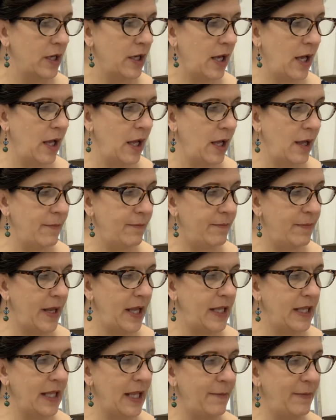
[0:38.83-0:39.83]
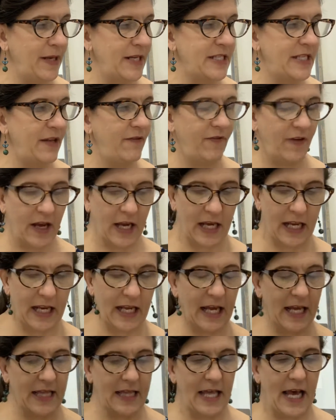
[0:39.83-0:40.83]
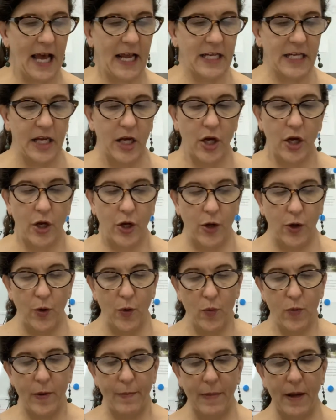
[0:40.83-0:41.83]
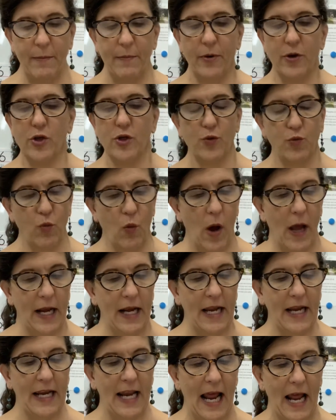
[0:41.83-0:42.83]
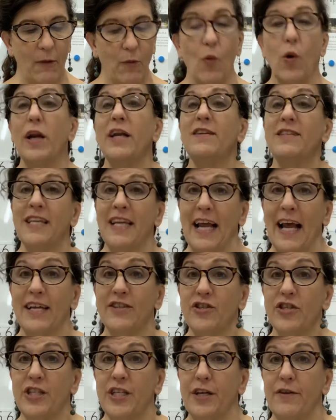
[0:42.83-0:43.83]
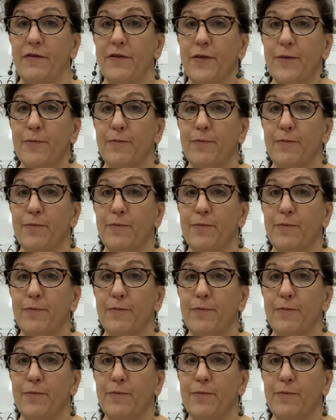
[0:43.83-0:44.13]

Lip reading: And let me see if I can get that. Who remembers what is an adjective?